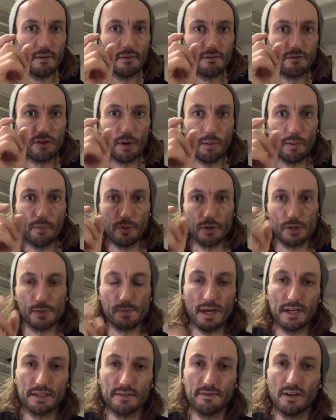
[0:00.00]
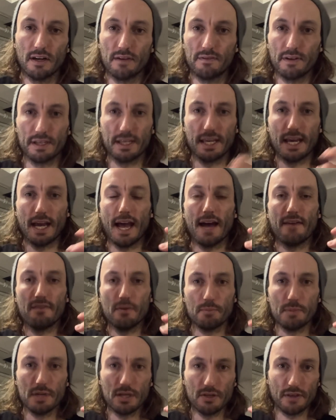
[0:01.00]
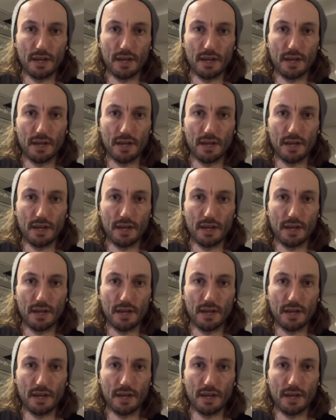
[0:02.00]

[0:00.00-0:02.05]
from a perspective of, okay, I have a meal